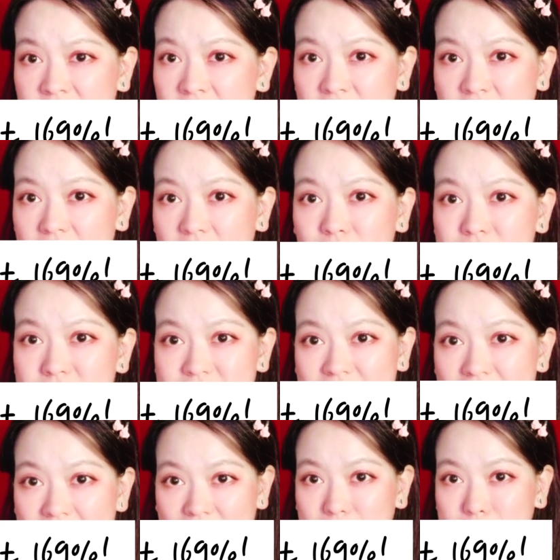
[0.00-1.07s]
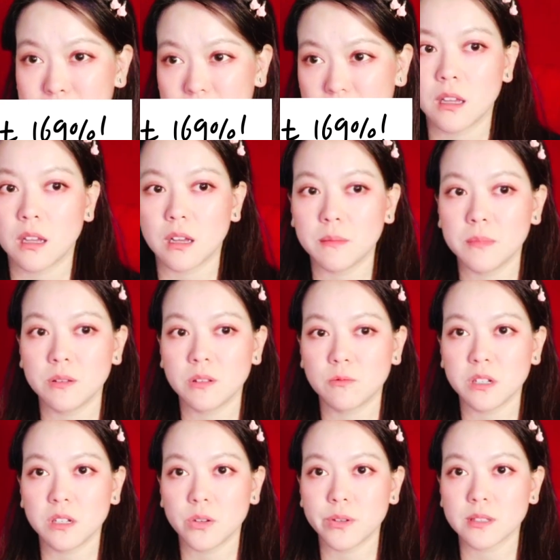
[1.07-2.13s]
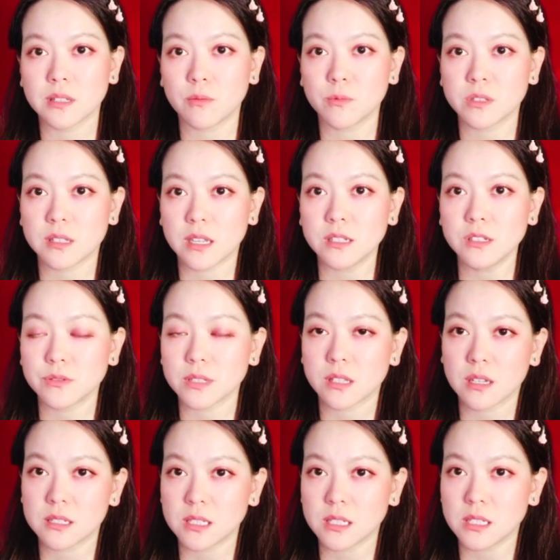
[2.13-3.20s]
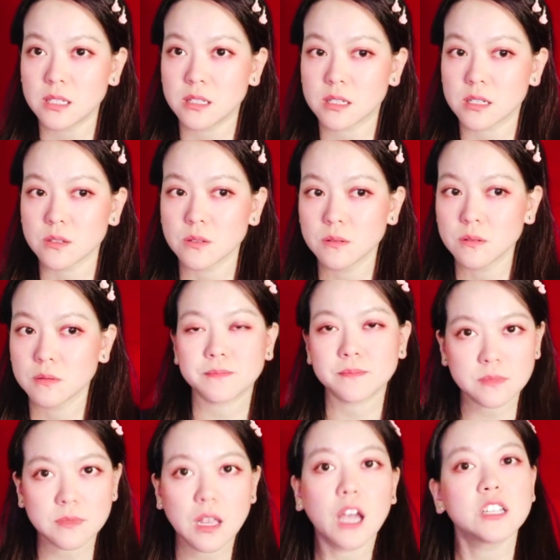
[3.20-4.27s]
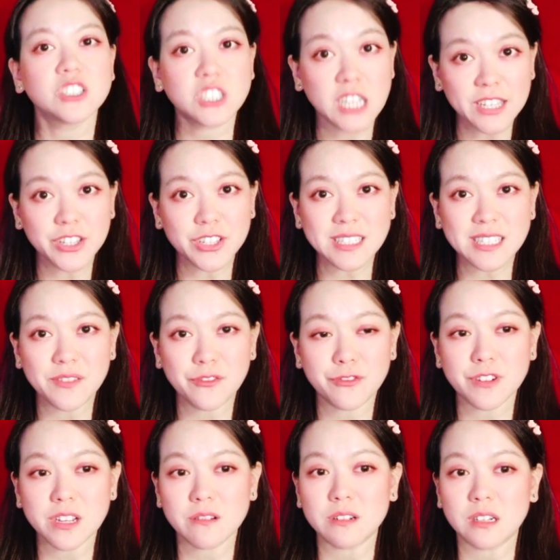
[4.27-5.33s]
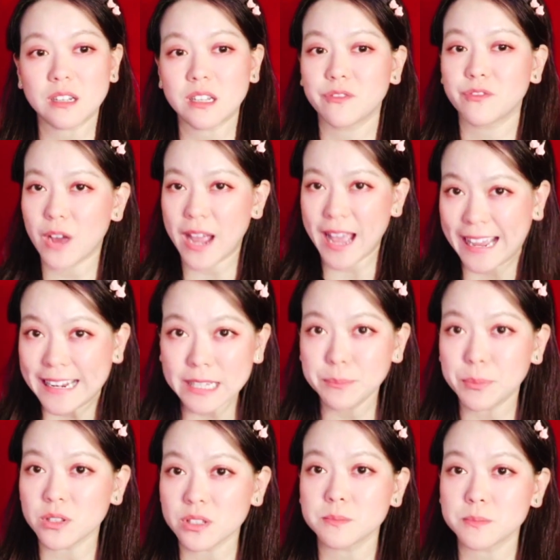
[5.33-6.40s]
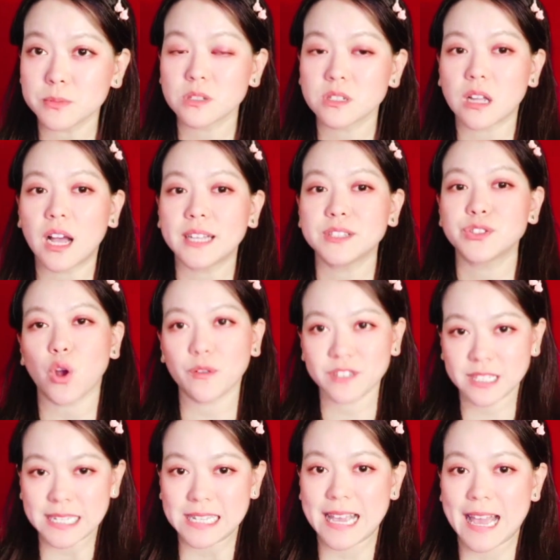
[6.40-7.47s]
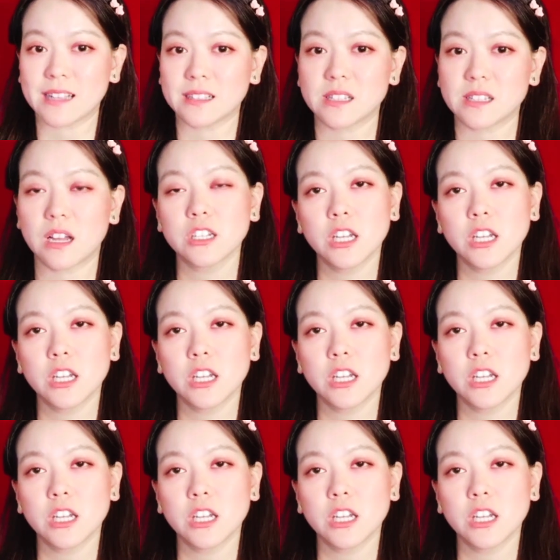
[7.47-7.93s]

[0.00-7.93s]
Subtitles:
How does that happen? I mean, we know the sun was dangerous 30 years ago. Check your skin frequently for any possible signs of skin cancer.